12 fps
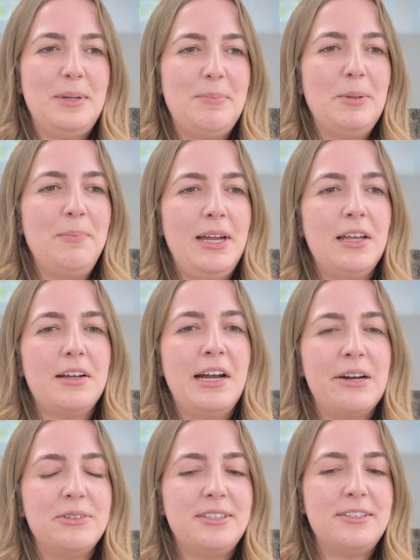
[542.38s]
People make their
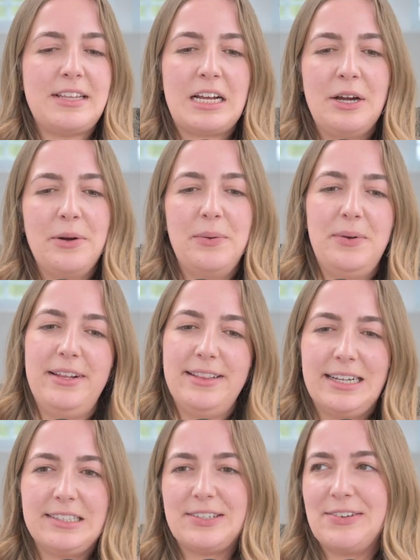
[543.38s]
houses their own, and
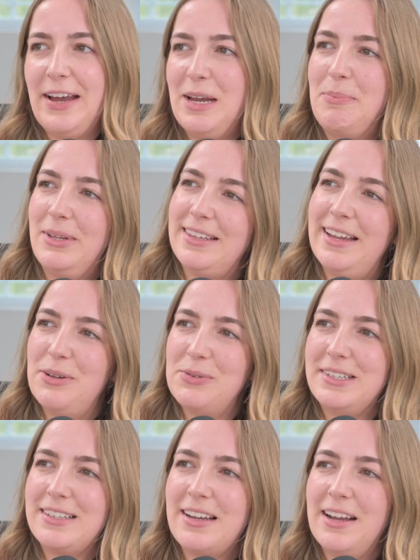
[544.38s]
that's great, but then
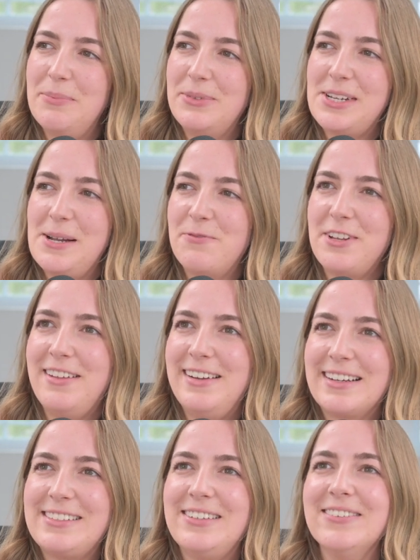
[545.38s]
when it comes time for the
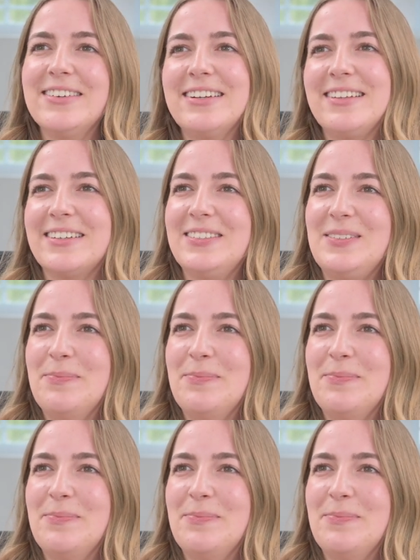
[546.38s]
next owner, there's